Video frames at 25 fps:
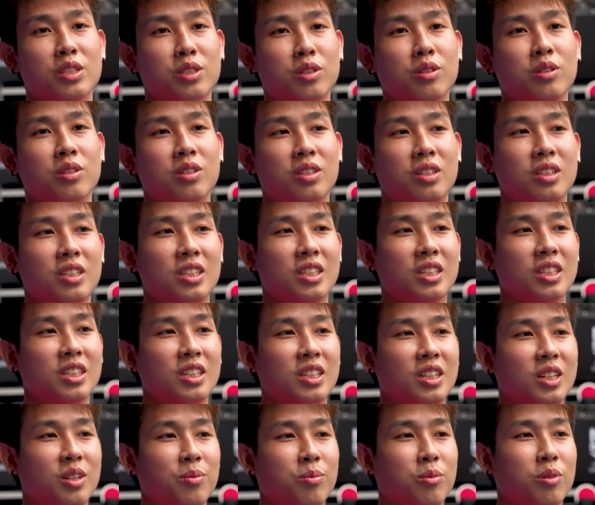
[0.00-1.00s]
So
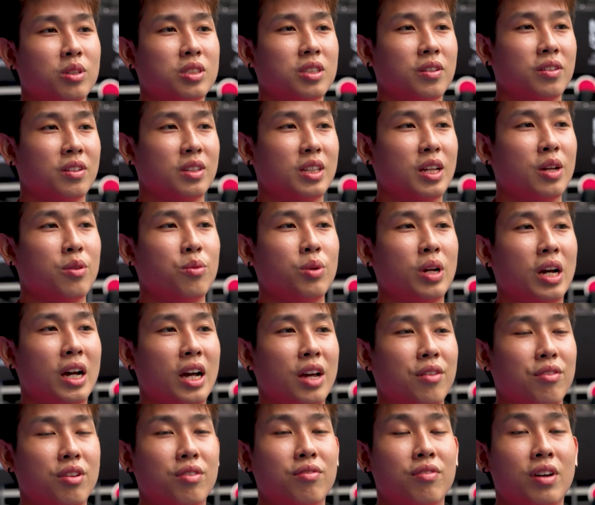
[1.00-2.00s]
most of the time we are
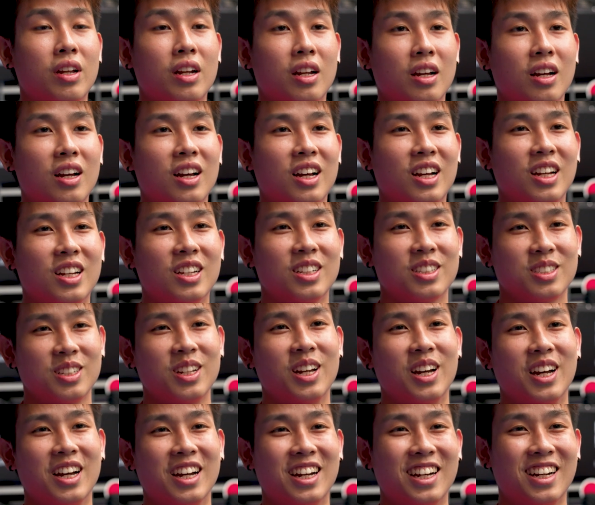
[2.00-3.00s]
having fun. Uh.
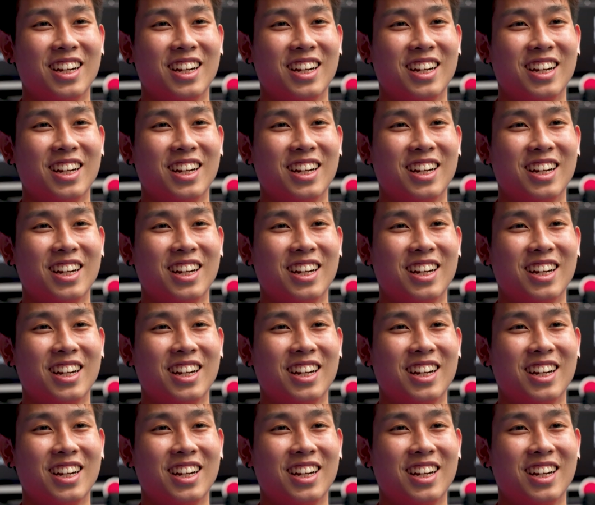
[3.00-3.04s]
Yeah.